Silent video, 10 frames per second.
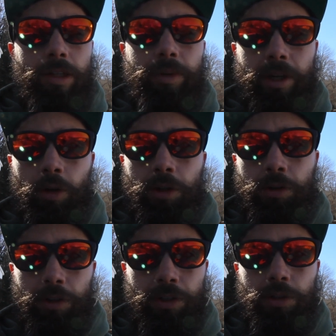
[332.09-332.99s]
be going
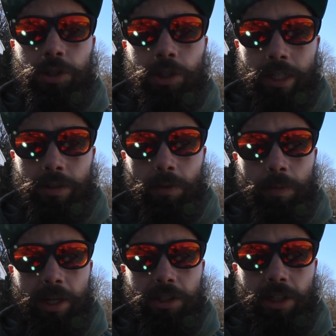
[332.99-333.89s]
through a huge
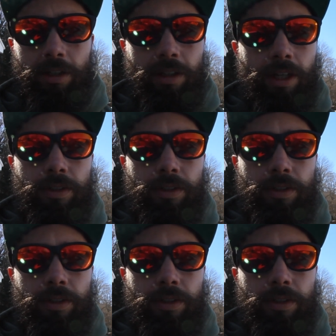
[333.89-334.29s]
transformation.